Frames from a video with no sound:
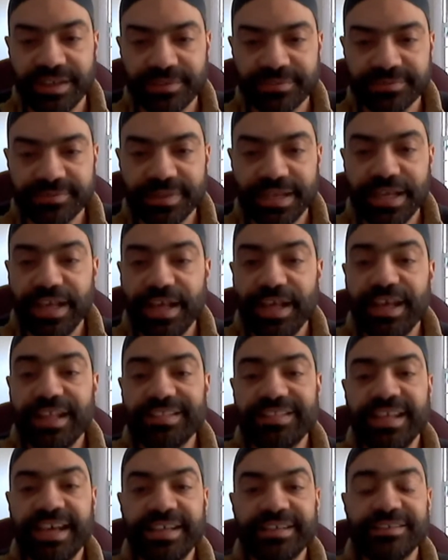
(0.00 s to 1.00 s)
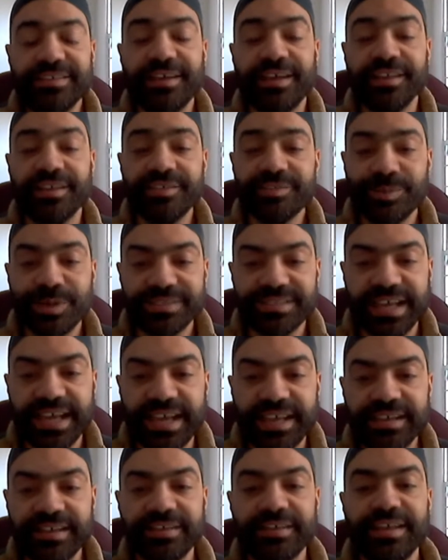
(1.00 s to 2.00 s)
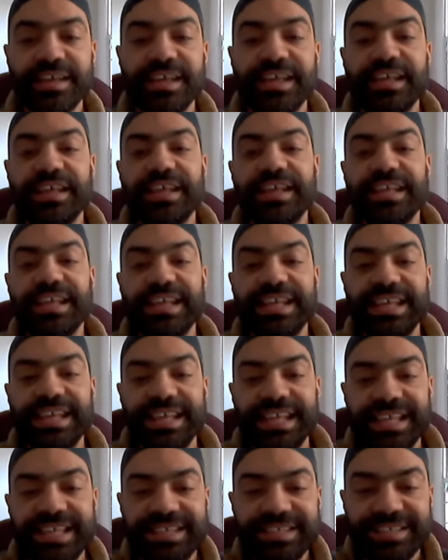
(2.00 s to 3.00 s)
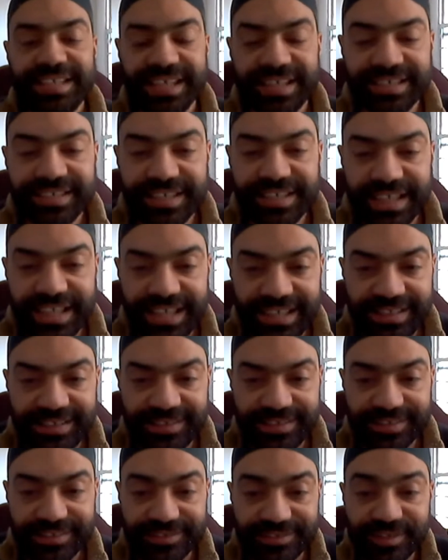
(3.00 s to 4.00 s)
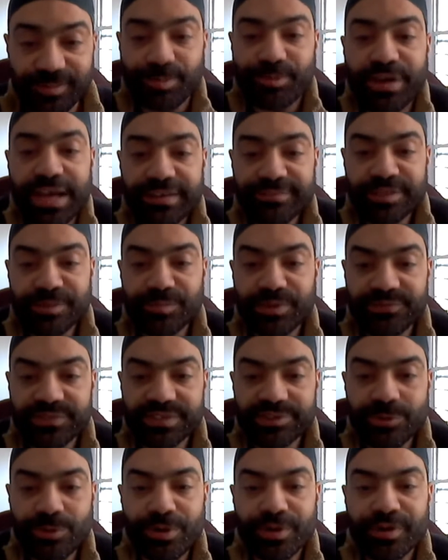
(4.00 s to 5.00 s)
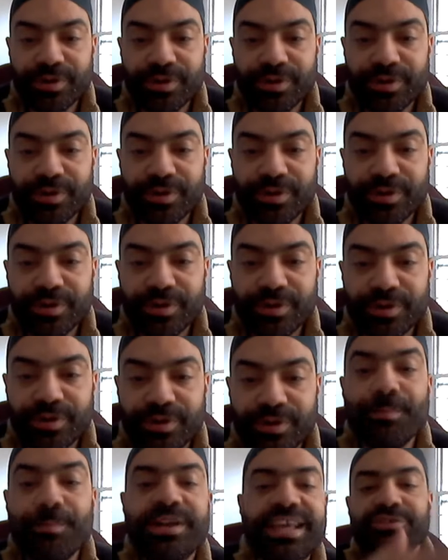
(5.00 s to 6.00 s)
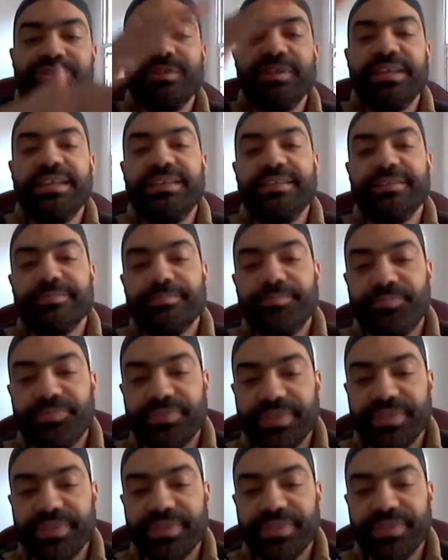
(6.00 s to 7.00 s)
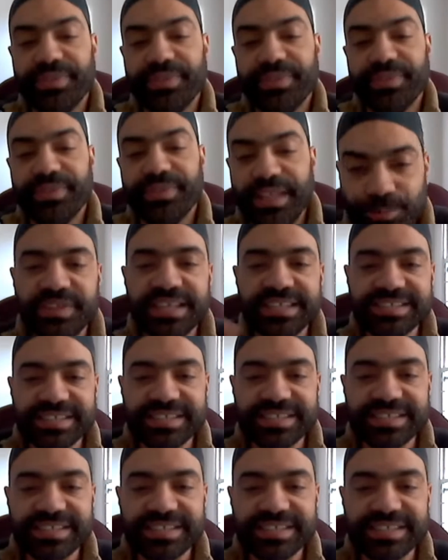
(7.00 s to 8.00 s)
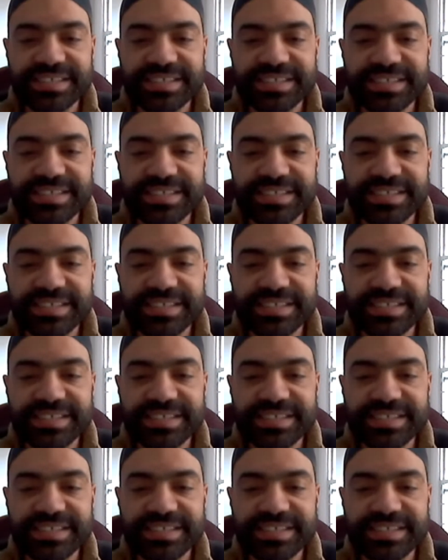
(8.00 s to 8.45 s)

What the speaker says: yourself, that Allah subhanahu wa ta'ala, he deprived him of his daughter. He actually improved his